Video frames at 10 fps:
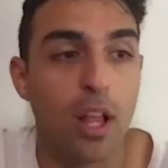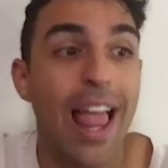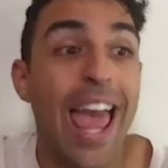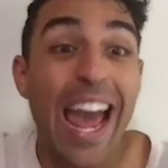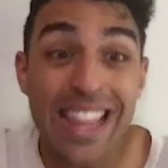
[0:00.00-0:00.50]

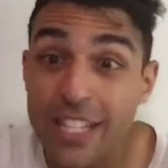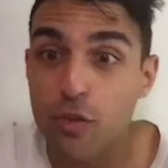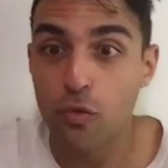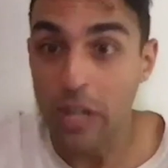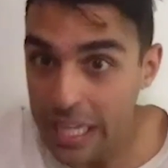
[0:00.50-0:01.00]
and that's
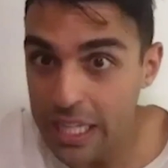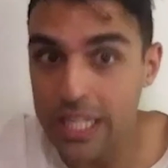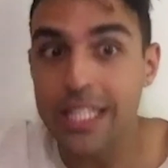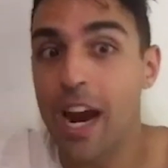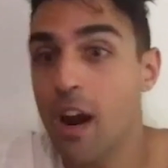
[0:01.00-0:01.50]
really
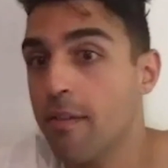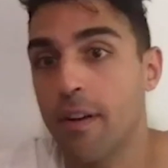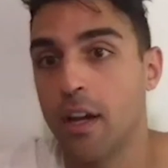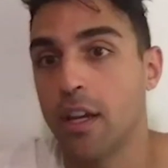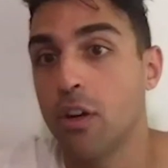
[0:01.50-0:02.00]

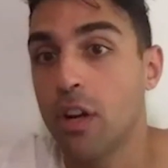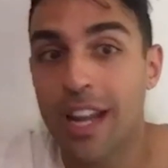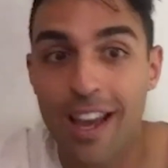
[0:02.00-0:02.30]
terrifying. You're going to have